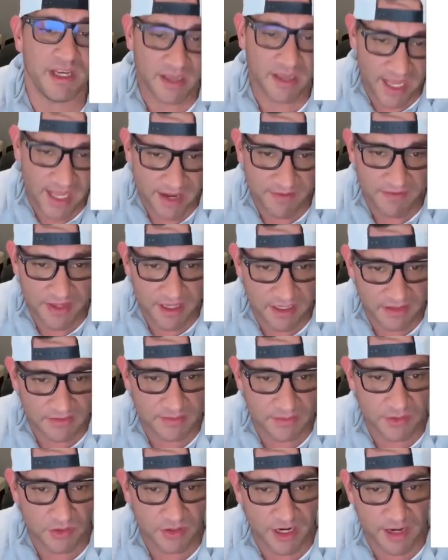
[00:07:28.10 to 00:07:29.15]
to have the
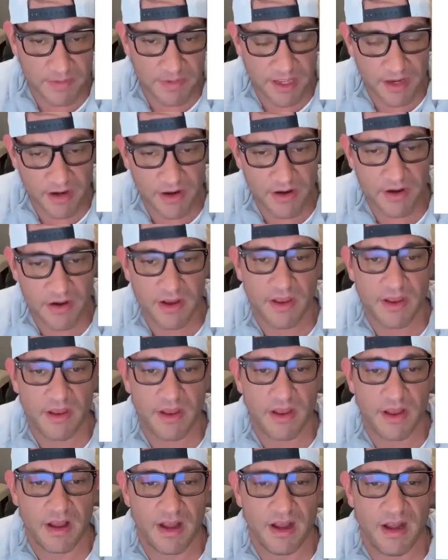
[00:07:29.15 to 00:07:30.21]
unsubscribe header.
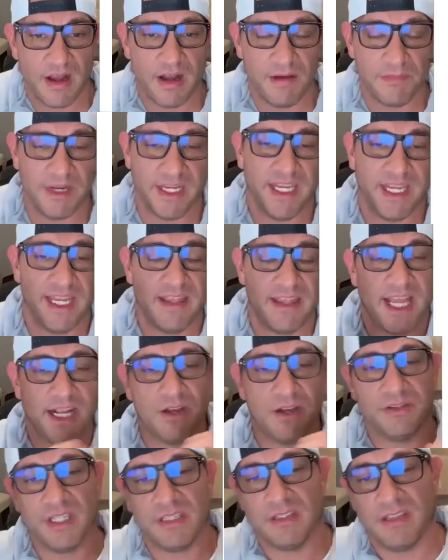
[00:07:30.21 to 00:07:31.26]
Again, that
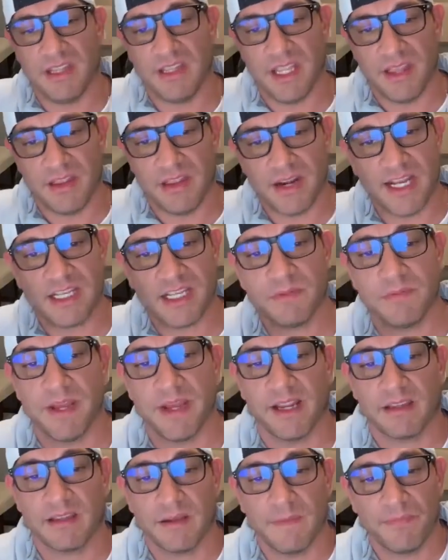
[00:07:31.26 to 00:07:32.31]
goes into the other
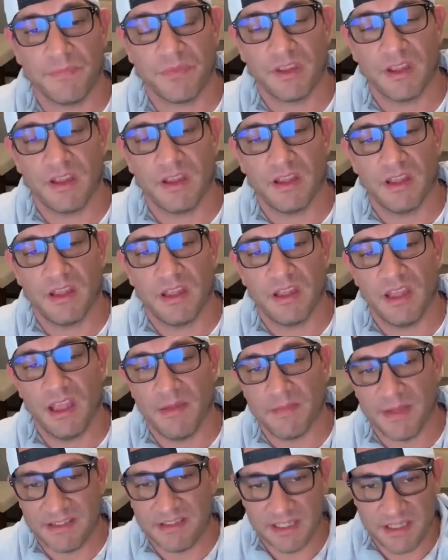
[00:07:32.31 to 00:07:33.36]
aspect. Am
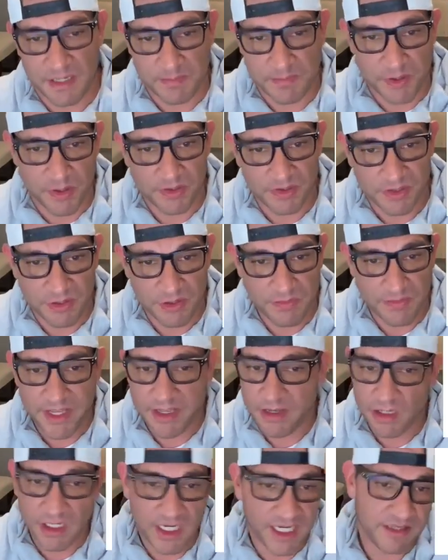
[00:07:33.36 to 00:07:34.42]
I sending personal
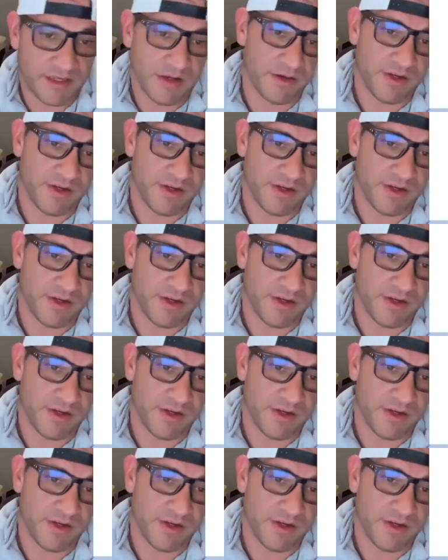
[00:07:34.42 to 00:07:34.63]
mail? I don't